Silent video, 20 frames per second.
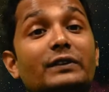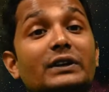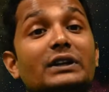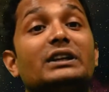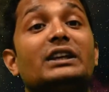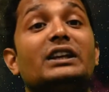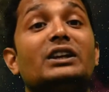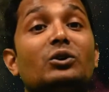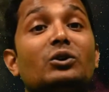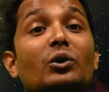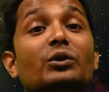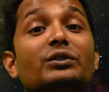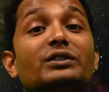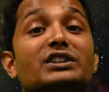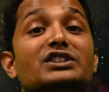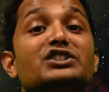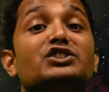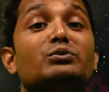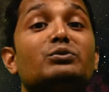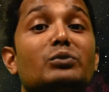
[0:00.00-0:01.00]
working on
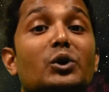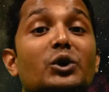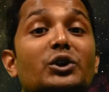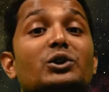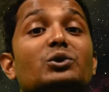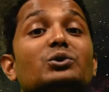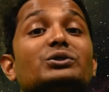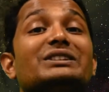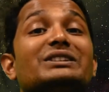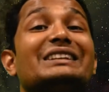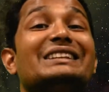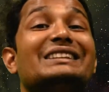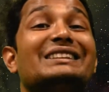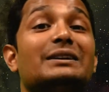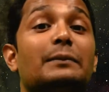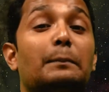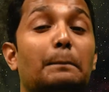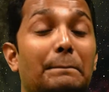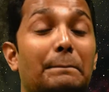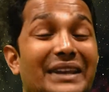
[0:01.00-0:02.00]
these modules in
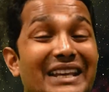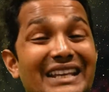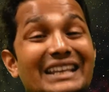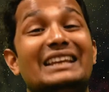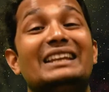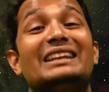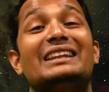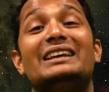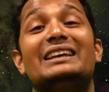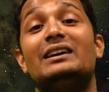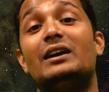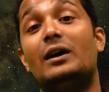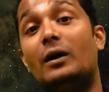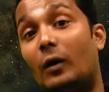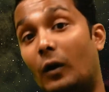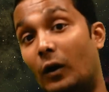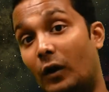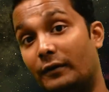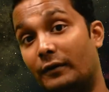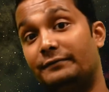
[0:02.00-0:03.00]
the beginning
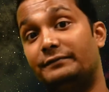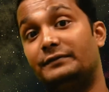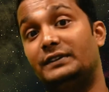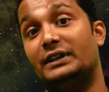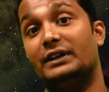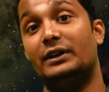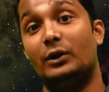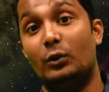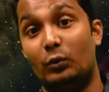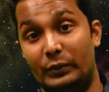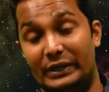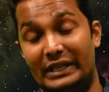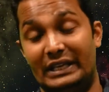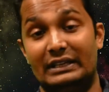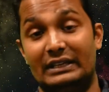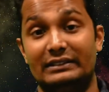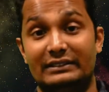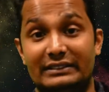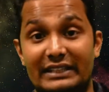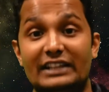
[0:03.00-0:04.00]
of the week.
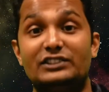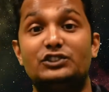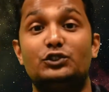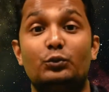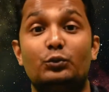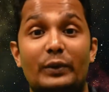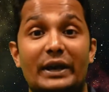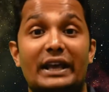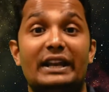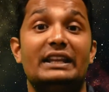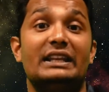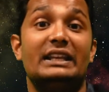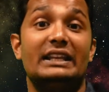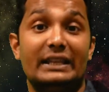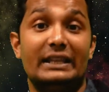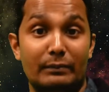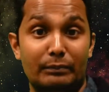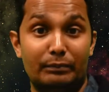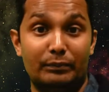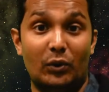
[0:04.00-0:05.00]
That's very
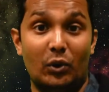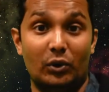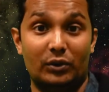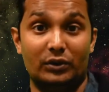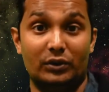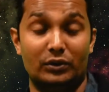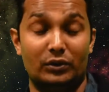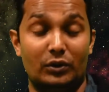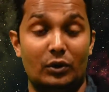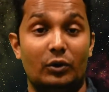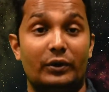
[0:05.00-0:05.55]
important.